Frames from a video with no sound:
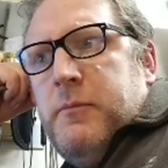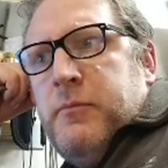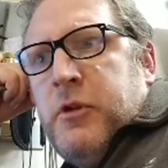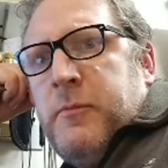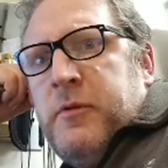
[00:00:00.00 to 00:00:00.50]

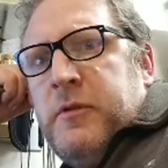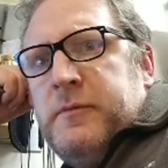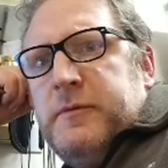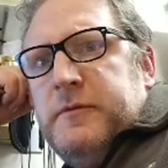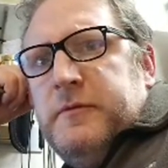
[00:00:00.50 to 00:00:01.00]
proper
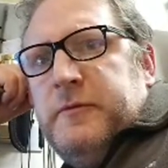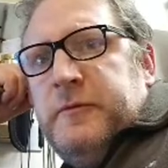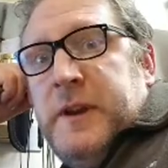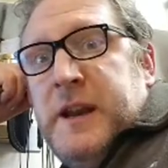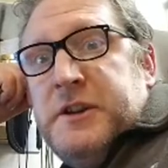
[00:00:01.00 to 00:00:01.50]

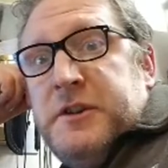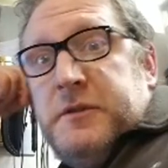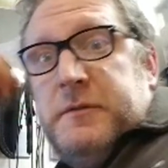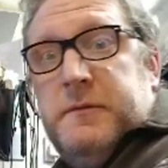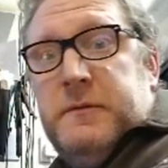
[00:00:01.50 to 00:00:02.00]
Finnish
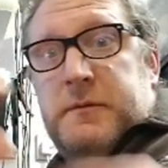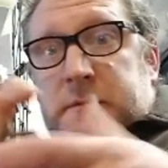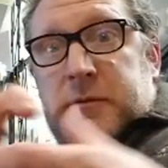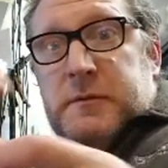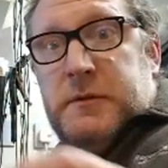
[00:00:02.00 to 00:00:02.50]

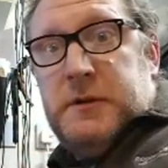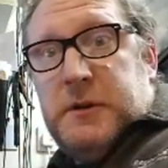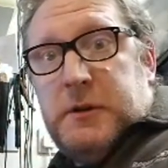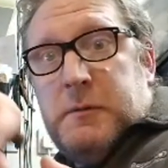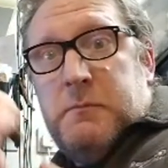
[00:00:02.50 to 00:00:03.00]

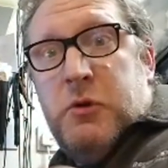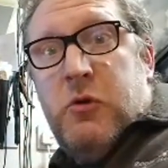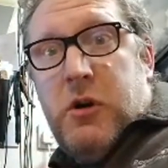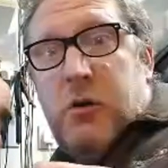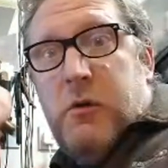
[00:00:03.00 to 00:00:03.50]

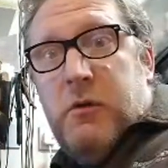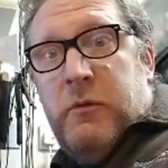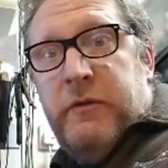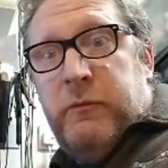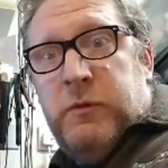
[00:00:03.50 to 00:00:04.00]
puko
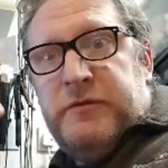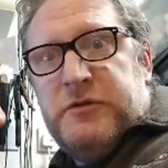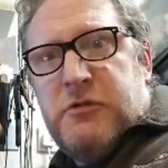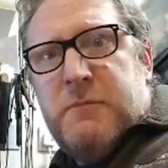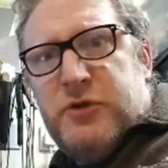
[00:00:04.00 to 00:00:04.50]
with
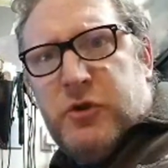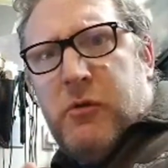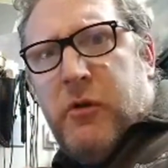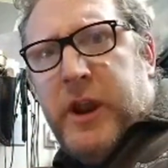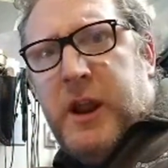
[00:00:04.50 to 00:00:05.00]
scrimshaw
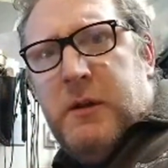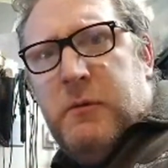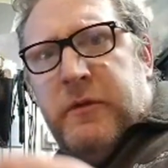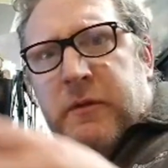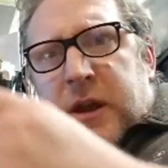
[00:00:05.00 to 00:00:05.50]
on it,
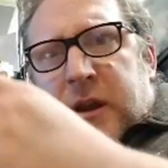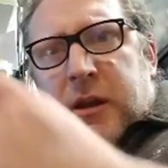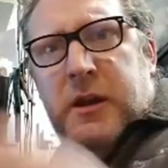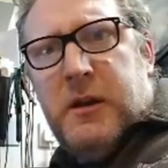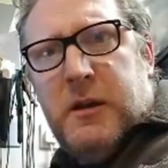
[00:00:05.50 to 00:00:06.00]
in
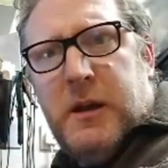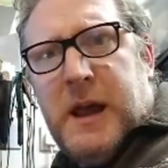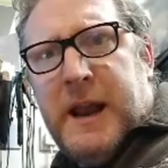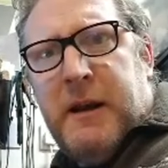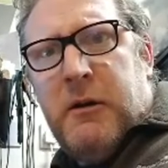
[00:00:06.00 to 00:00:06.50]
a
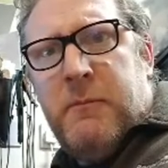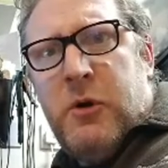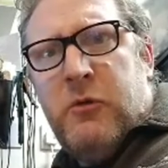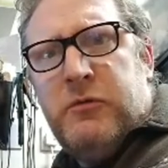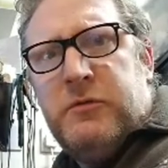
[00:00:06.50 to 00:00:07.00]

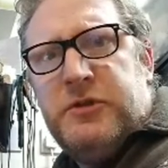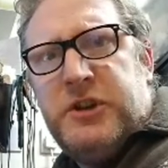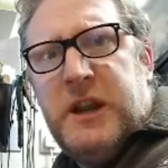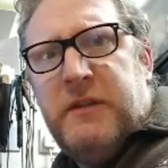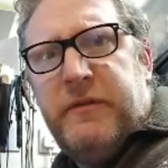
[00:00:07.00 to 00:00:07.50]
antler
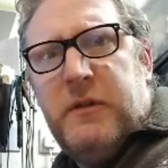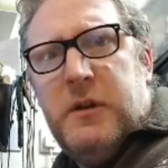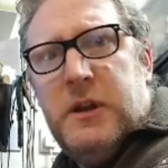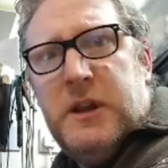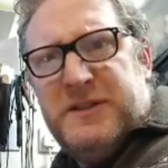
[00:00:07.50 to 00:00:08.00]
bone
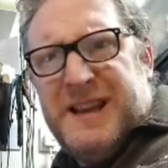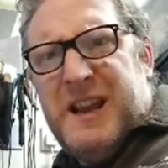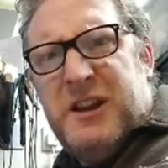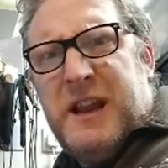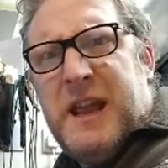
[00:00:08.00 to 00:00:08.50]
sheath?
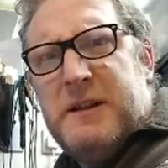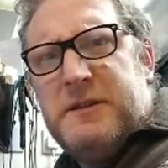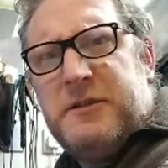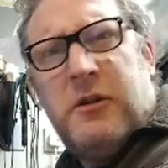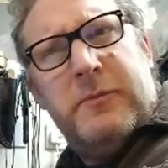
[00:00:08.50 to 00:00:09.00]
Is that
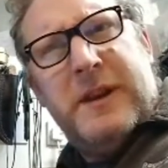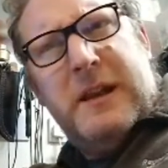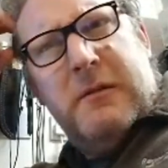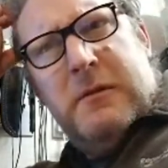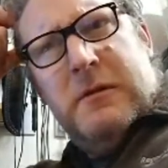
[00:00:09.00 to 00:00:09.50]
going to get
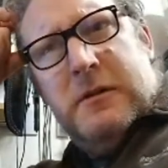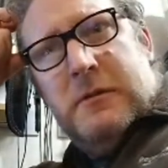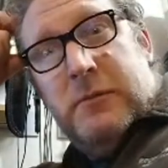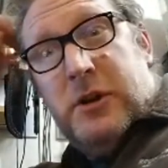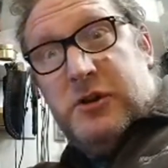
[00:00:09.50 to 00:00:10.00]
stopped
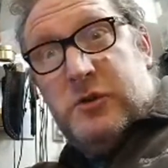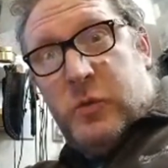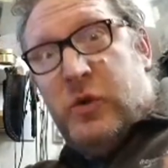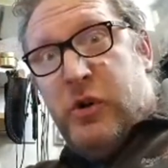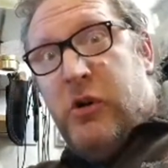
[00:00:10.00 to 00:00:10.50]
now?
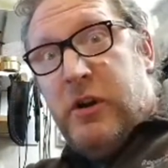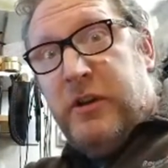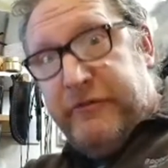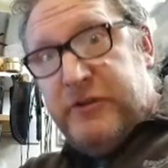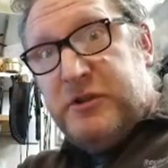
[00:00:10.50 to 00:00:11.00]
Because
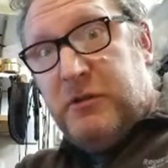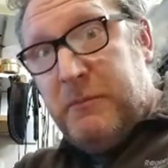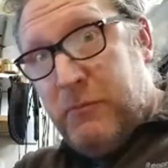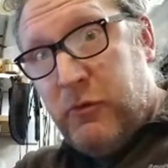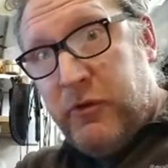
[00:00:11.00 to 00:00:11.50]
we're not an
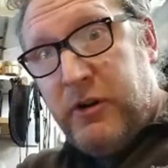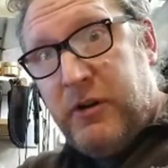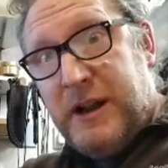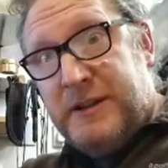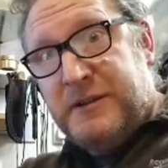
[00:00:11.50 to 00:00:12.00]
official
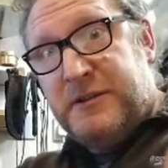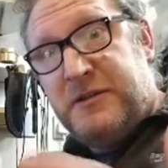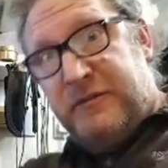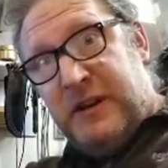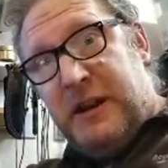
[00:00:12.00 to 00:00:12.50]
importer as
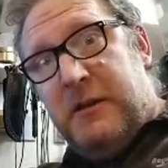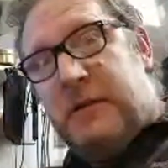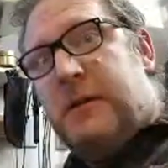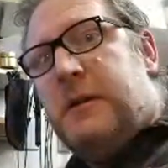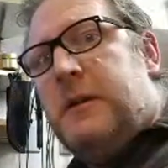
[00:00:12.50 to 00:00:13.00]
a
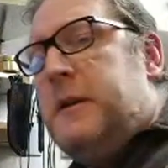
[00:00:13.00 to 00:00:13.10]
civilian.